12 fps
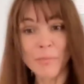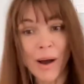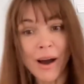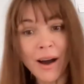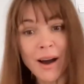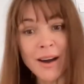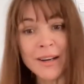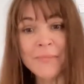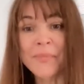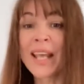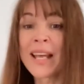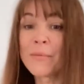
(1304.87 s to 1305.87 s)
pār,
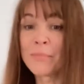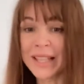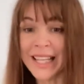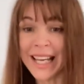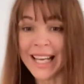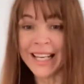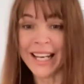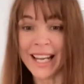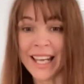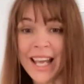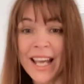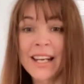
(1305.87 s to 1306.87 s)
but then
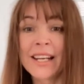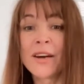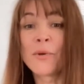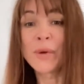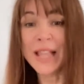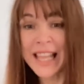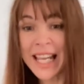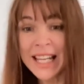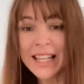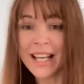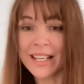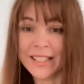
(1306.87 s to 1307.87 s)
again with
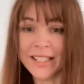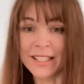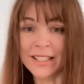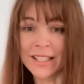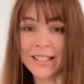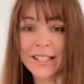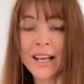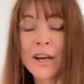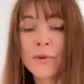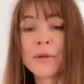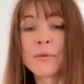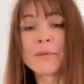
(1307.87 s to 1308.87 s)
within that sentence,
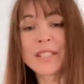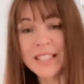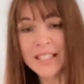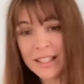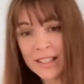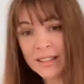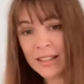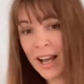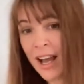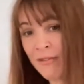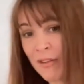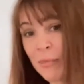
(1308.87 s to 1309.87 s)
we would still
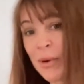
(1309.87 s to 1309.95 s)
have